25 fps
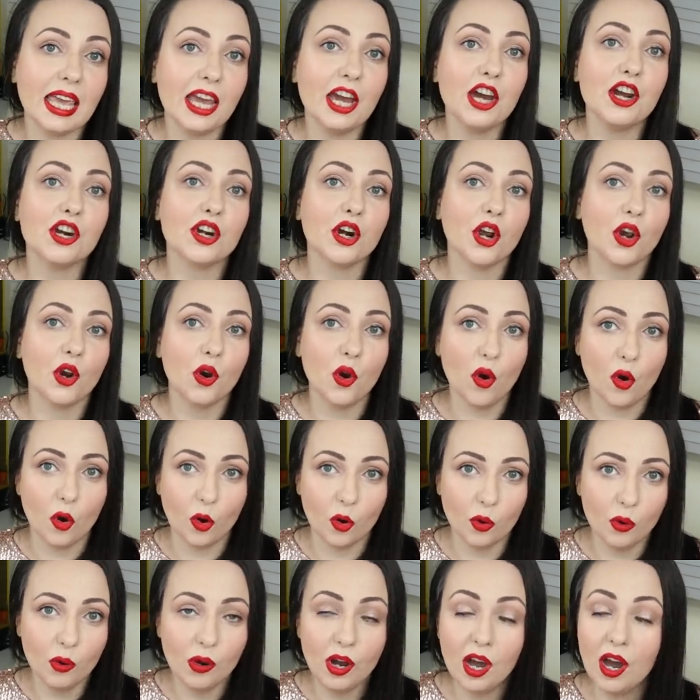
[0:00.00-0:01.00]
year
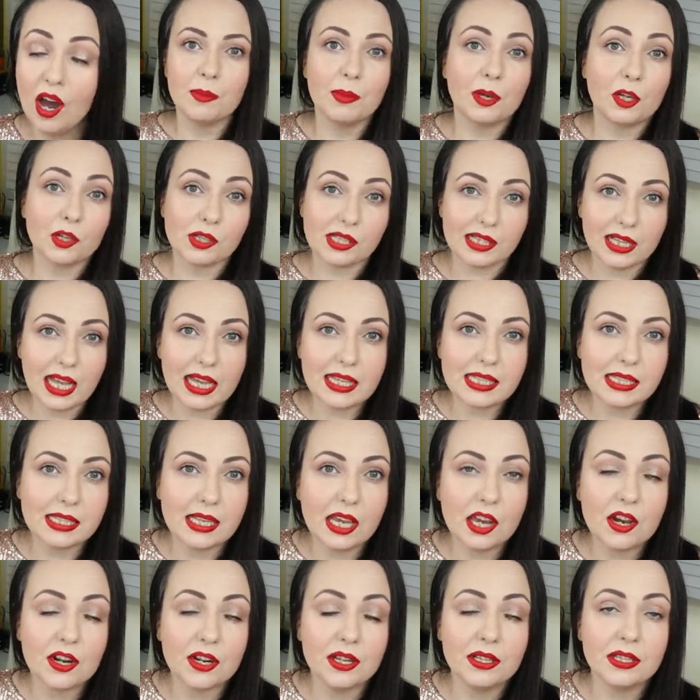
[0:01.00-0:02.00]
ago, because last
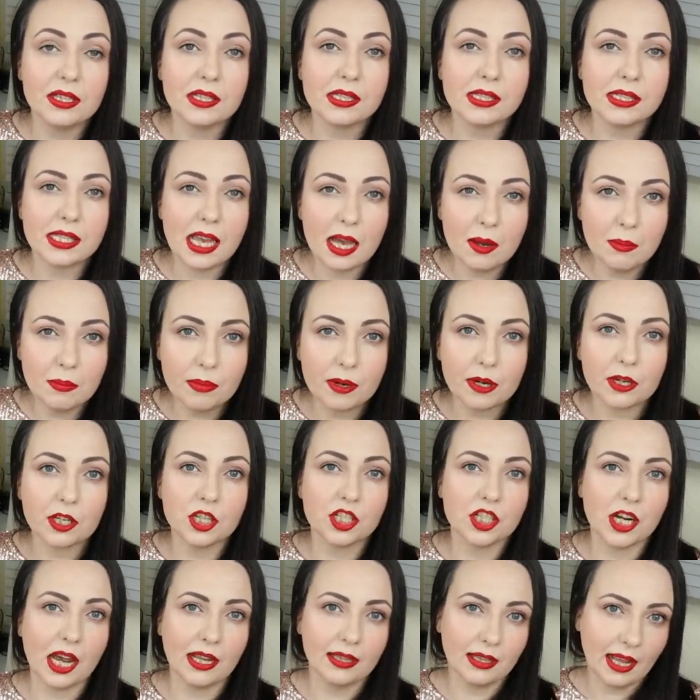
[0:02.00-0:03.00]
year in December
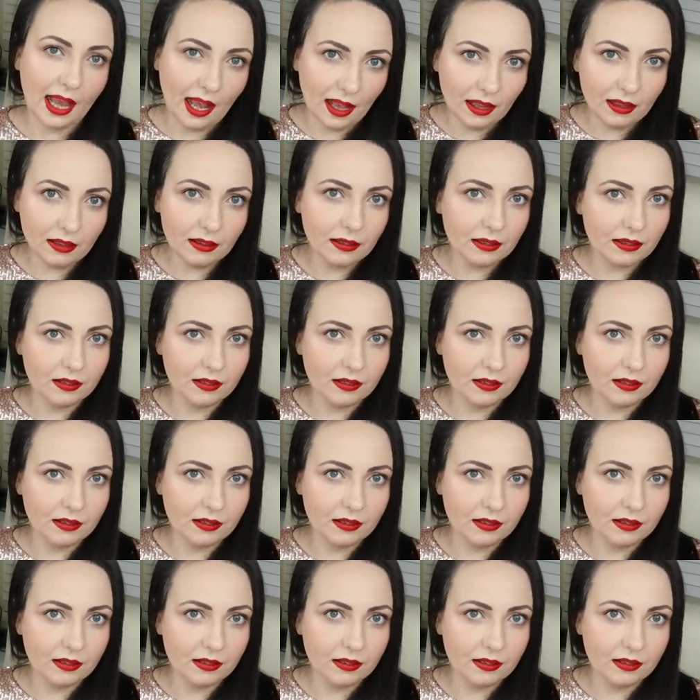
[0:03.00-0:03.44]
Chanel,